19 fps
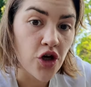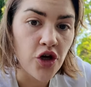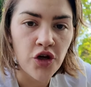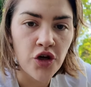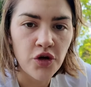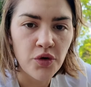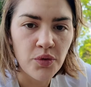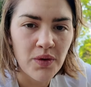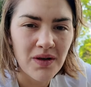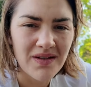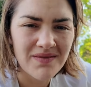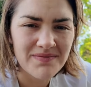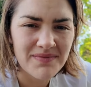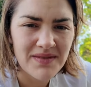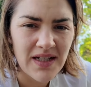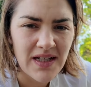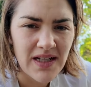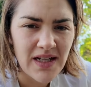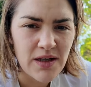Who
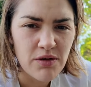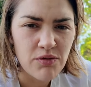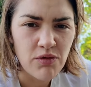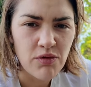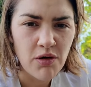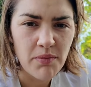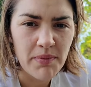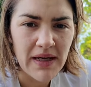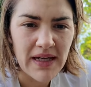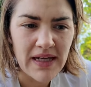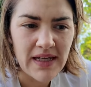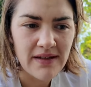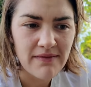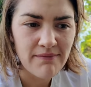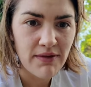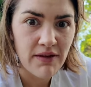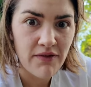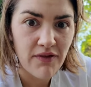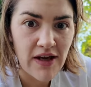will be
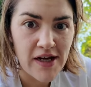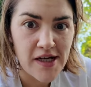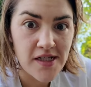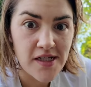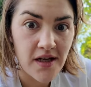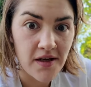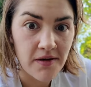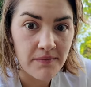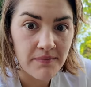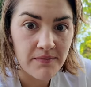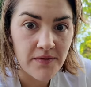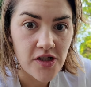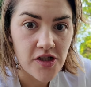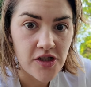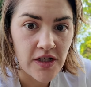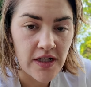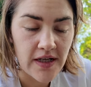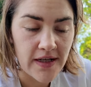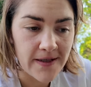the victor
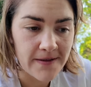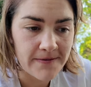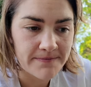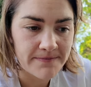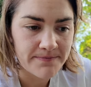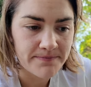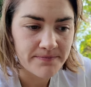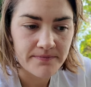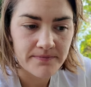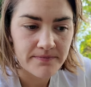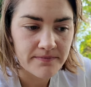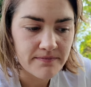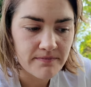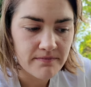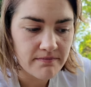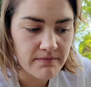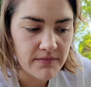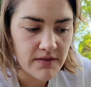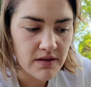this year?
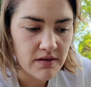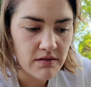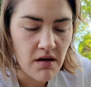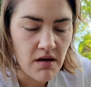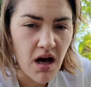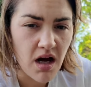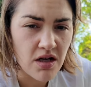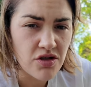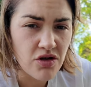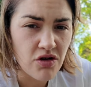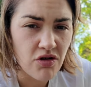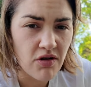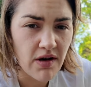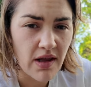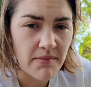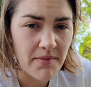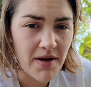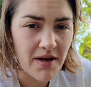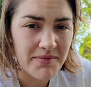Hard to
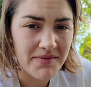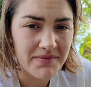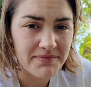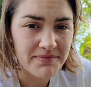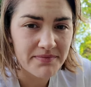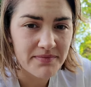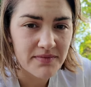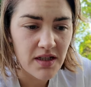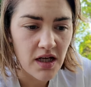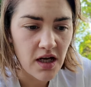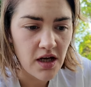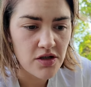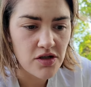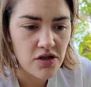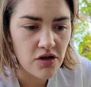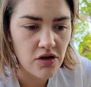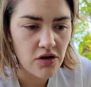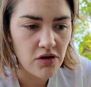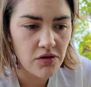call at the moment, hard
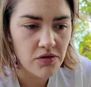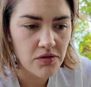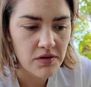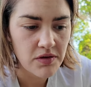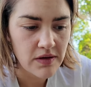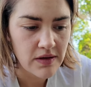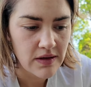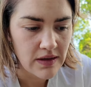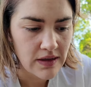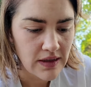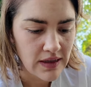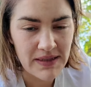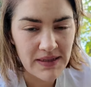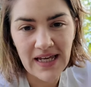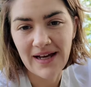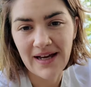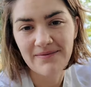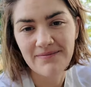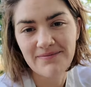to call.
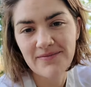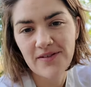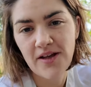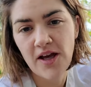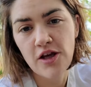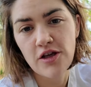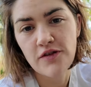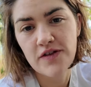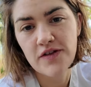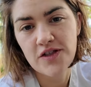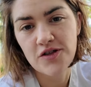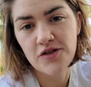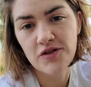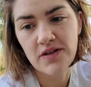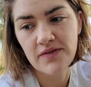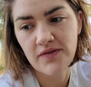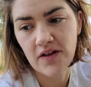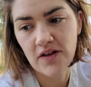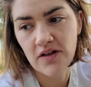But yeah, hope you've
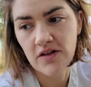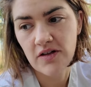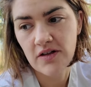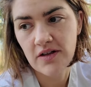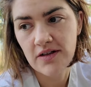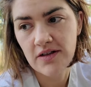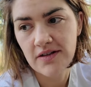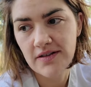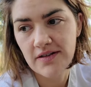enjoyed the vlog.